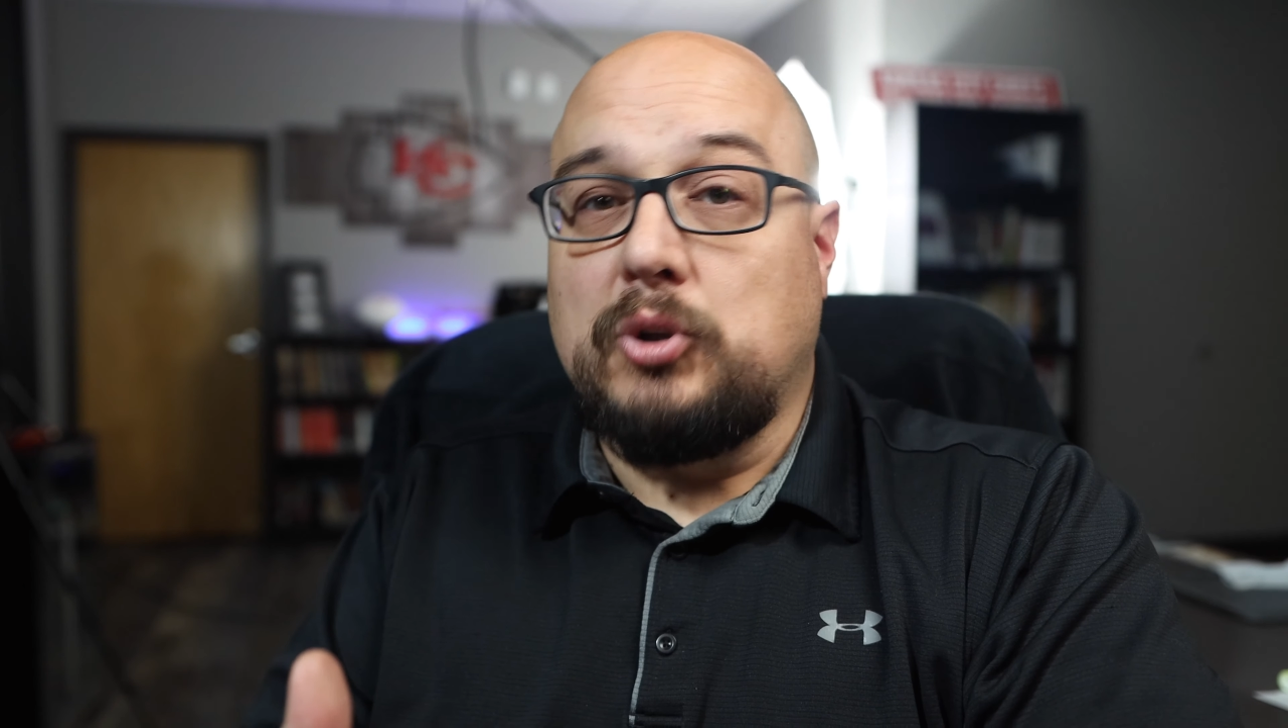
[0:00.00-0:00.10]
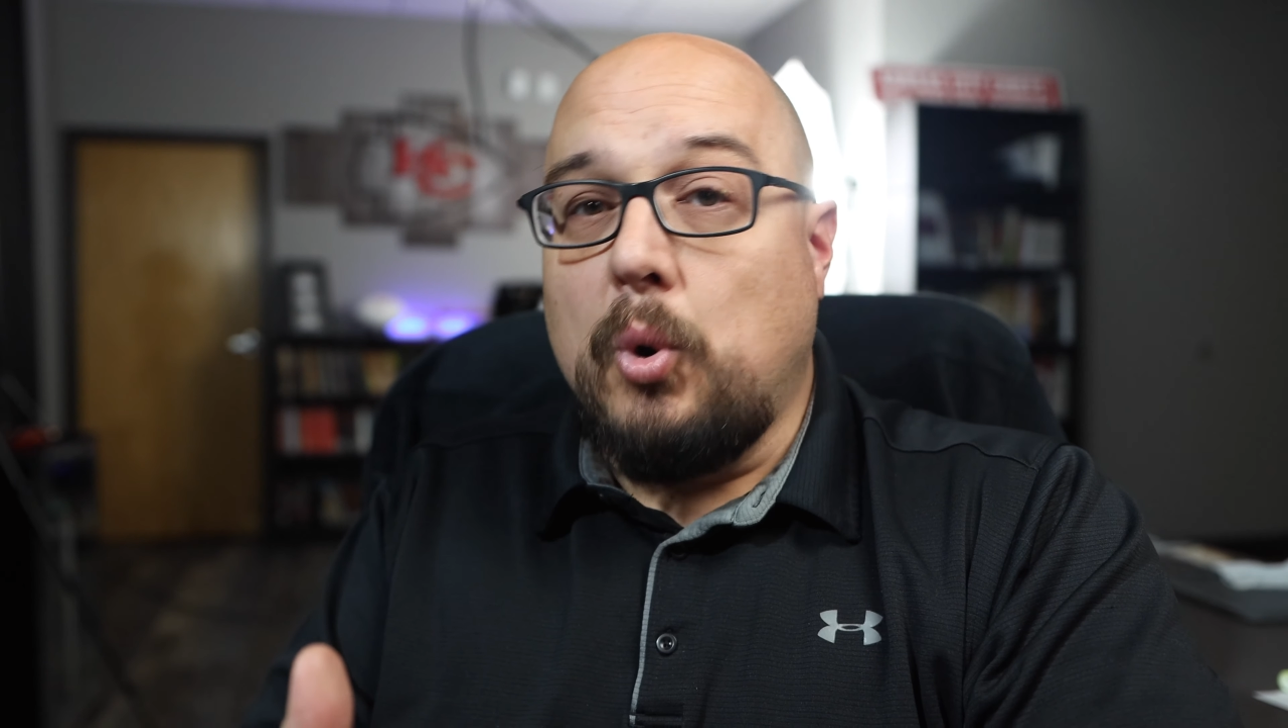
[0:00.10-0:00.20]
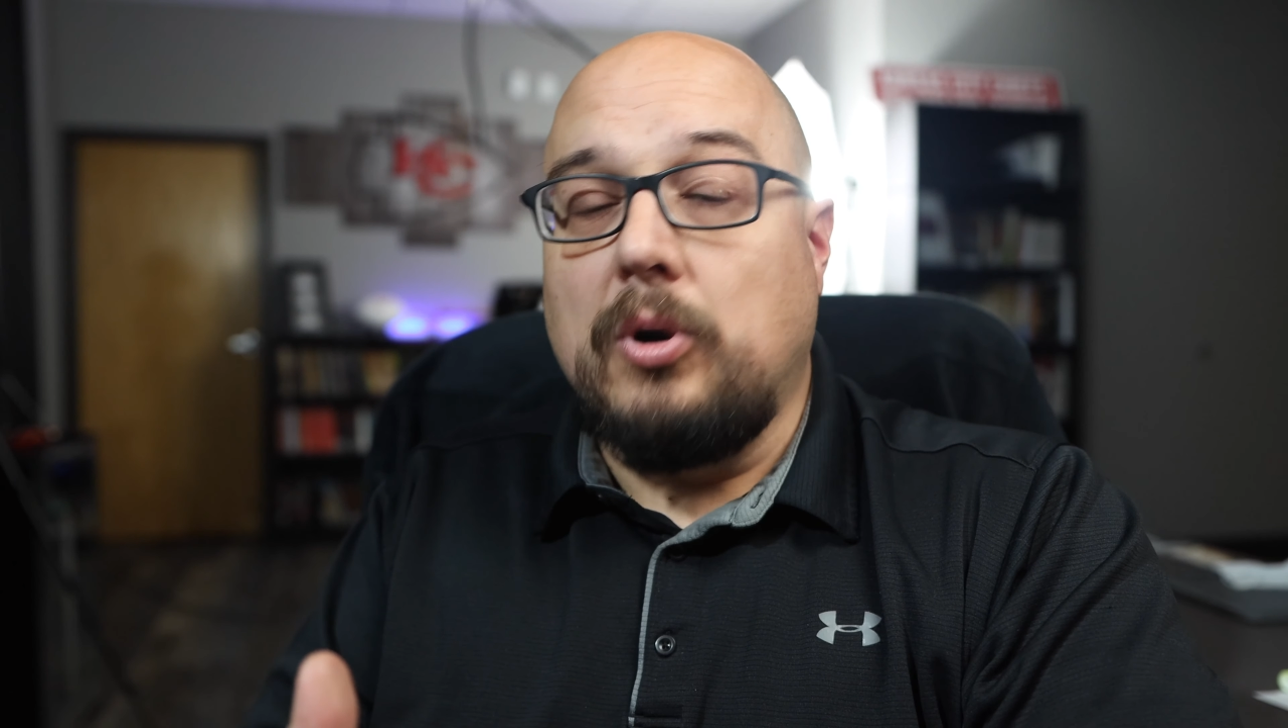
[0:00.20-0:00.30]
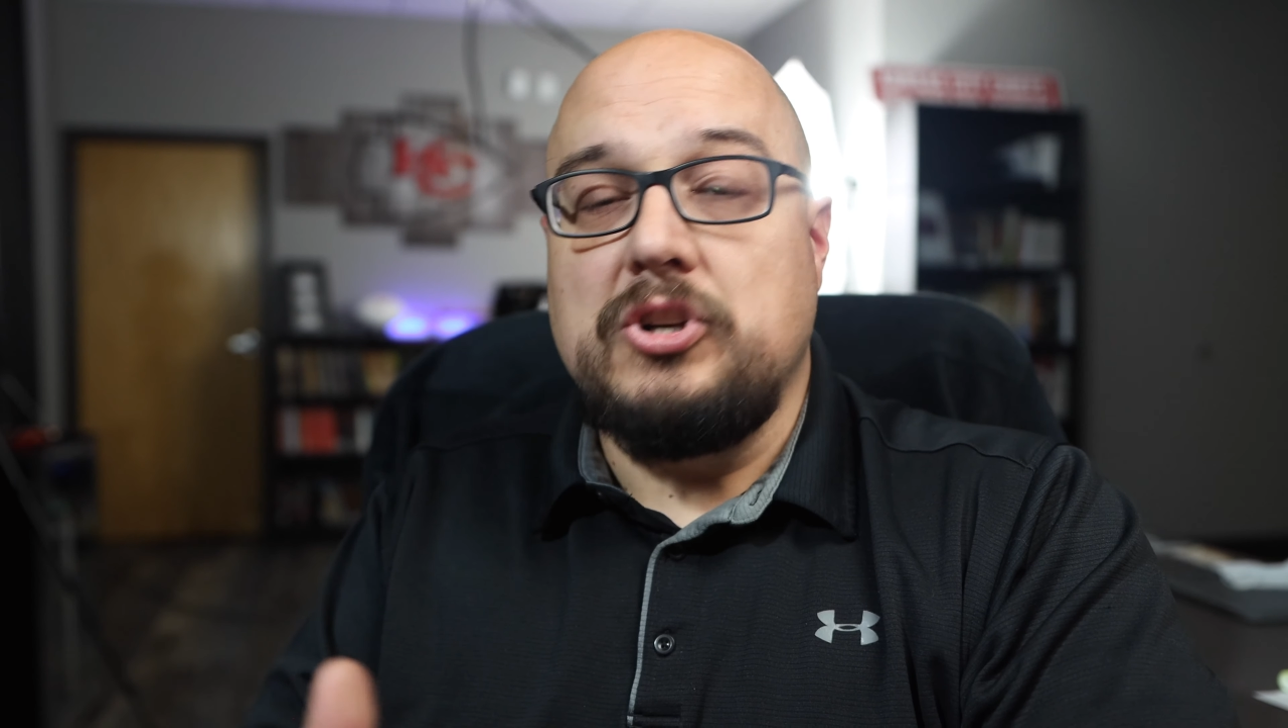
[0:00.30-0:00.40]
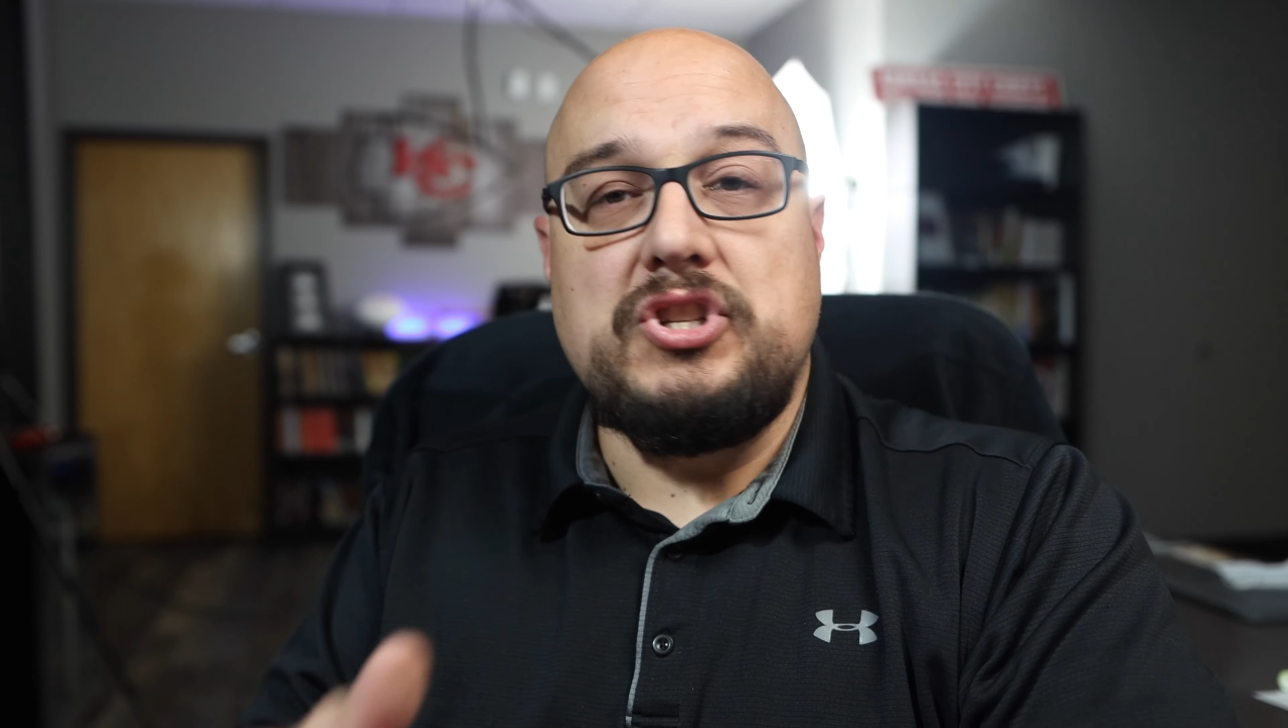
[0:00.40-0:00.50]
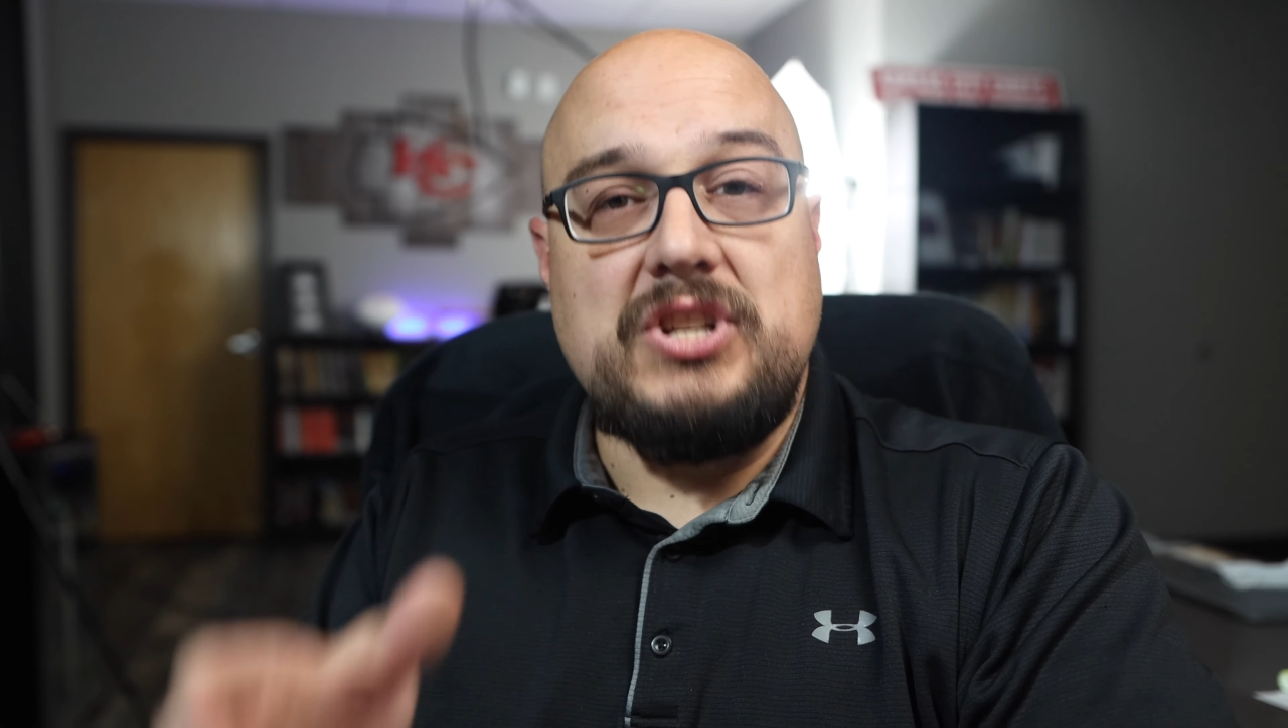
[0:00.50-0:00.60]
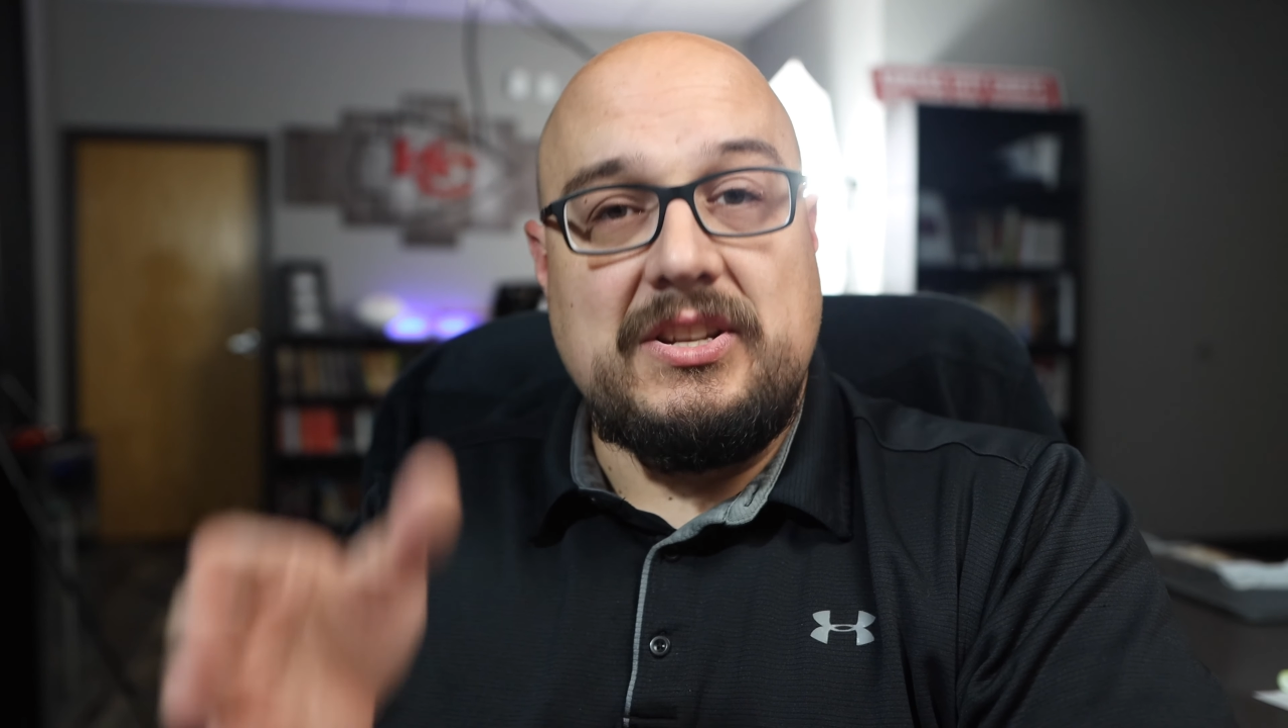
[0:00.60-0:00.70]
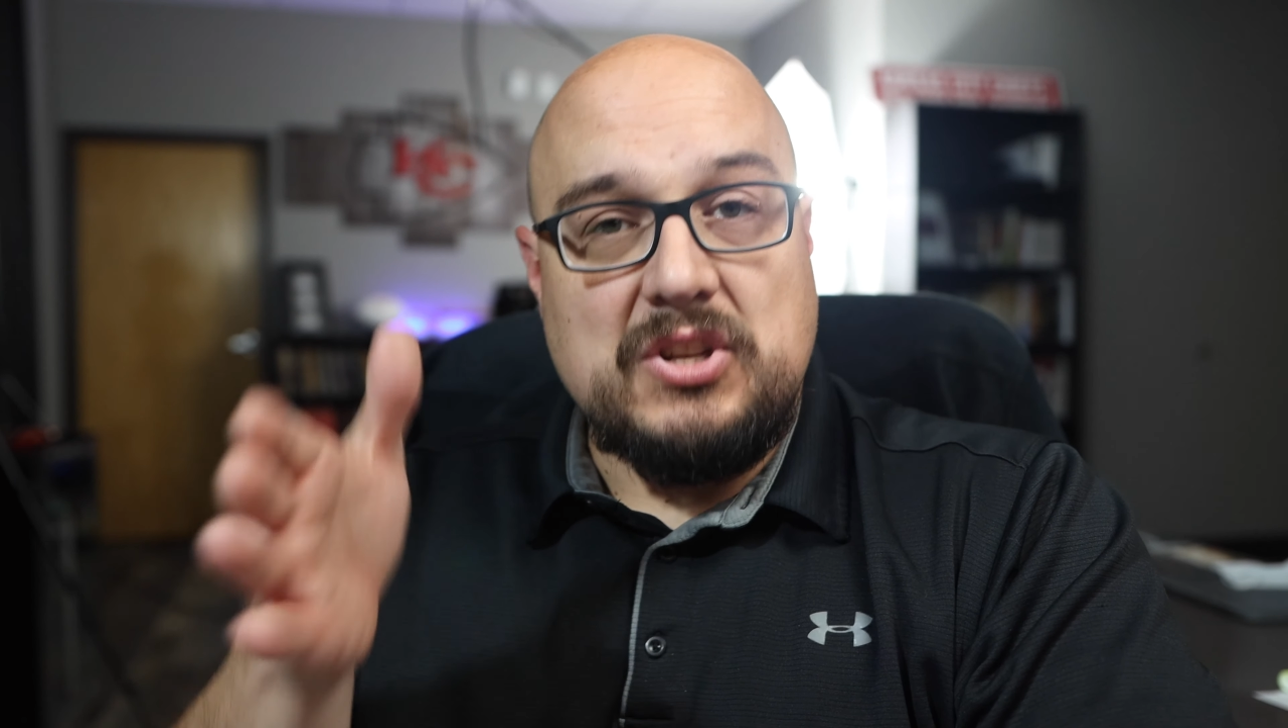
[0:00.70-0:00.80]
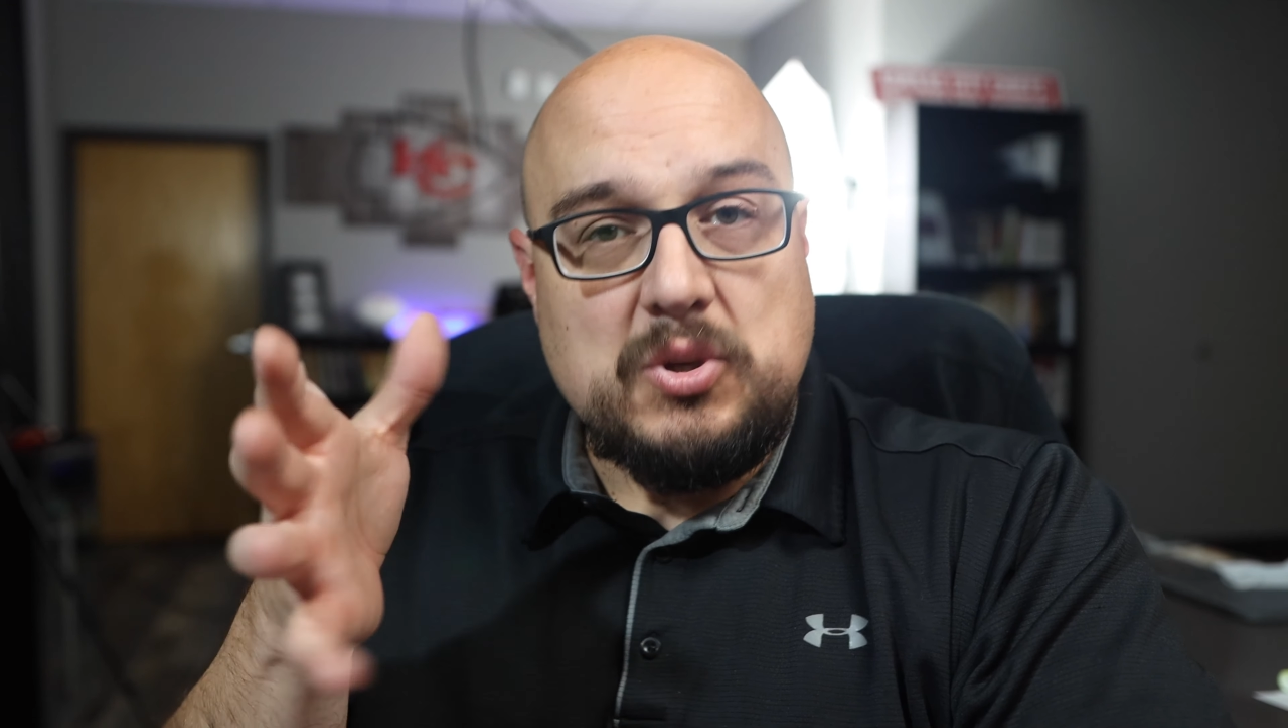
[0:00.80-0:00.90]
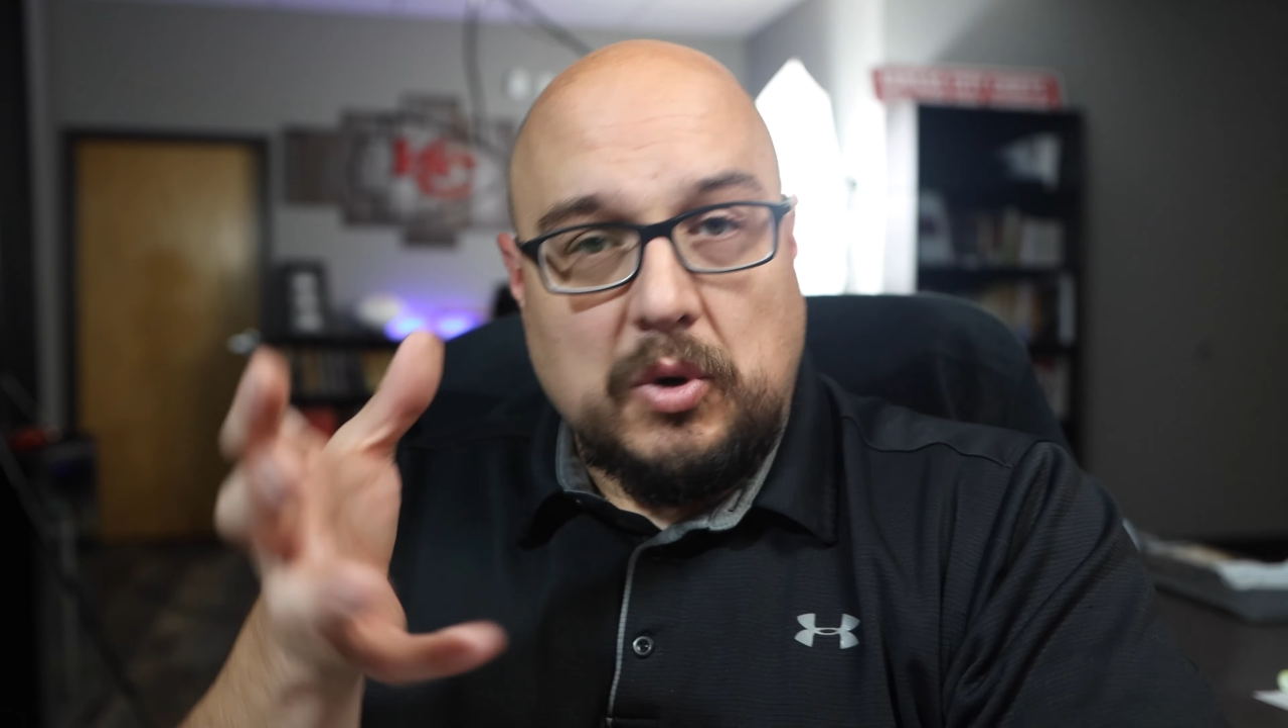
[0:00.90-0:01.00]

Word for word: towards Jesus.